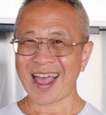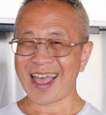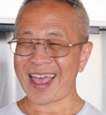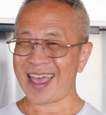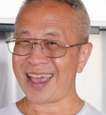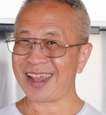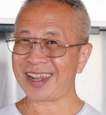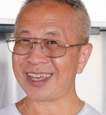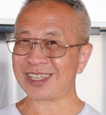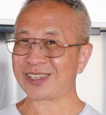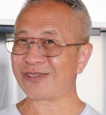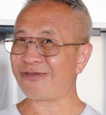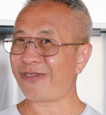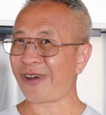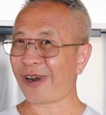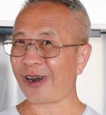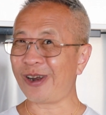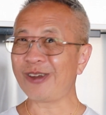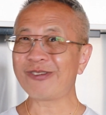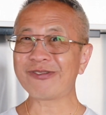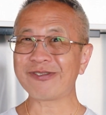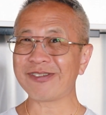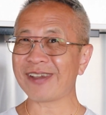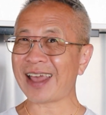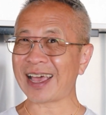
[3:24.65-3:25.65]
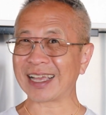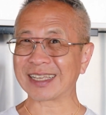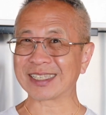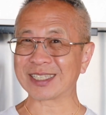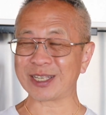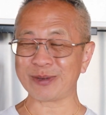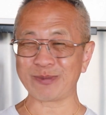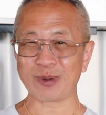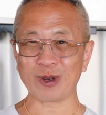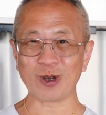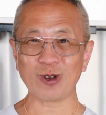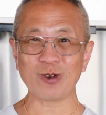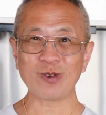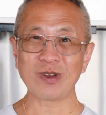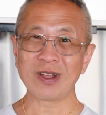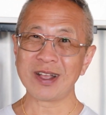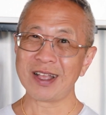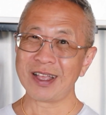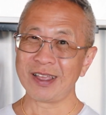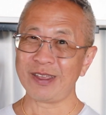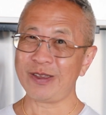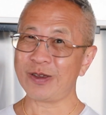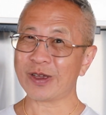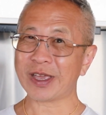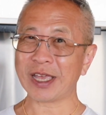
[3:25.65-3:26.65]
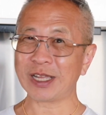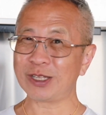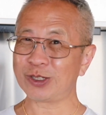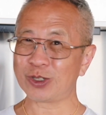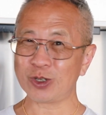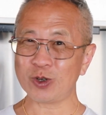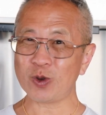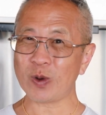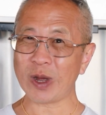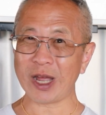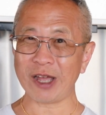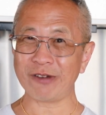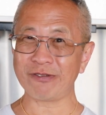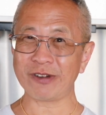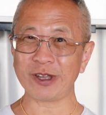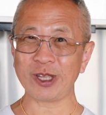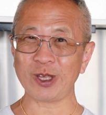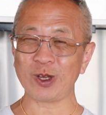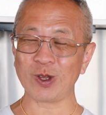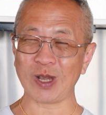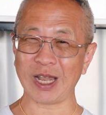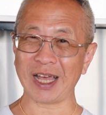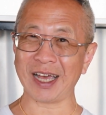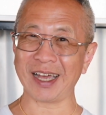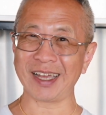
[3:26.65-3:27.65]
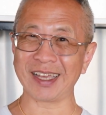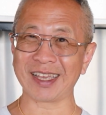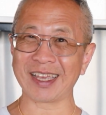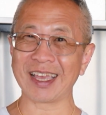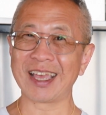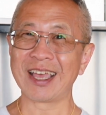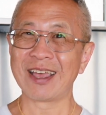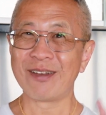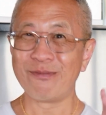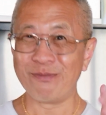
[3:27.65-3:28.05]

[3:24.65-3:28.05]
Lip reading: It is very flexible. You can do whatever you like,